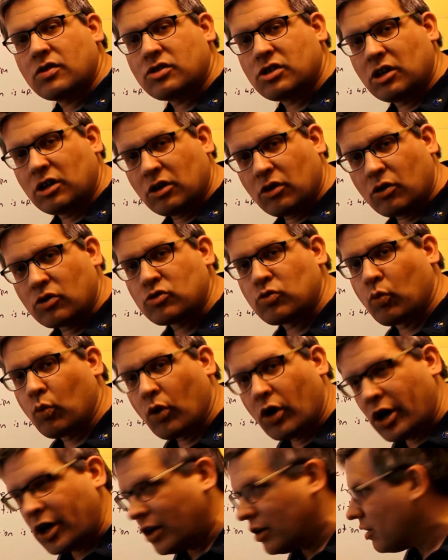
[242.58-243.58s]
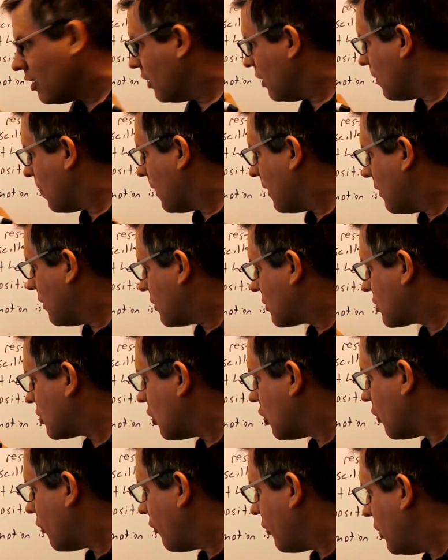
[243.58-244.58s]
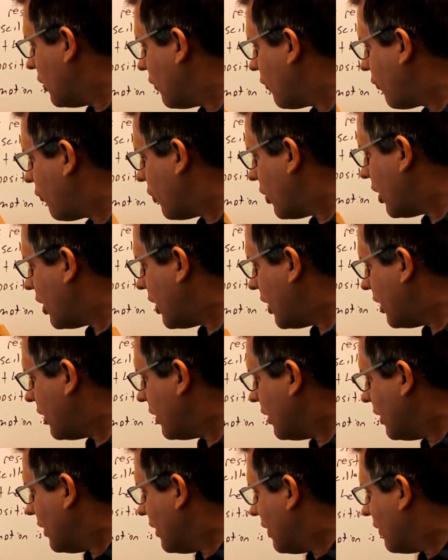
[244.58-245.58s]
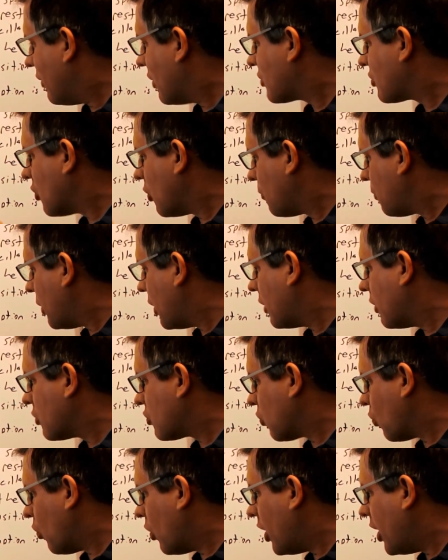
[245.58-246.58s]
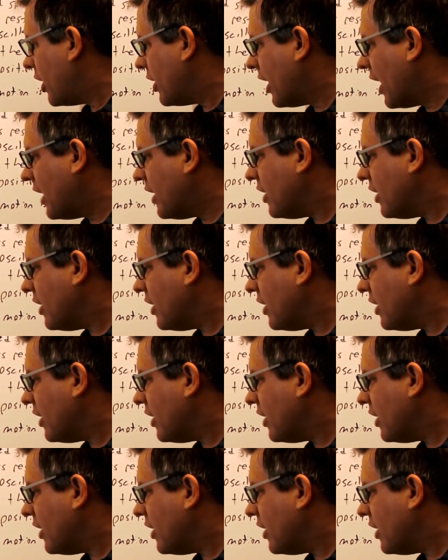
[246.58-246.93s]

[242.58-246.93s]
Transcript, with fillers: of zero is one, so if uh, this whole part is one, I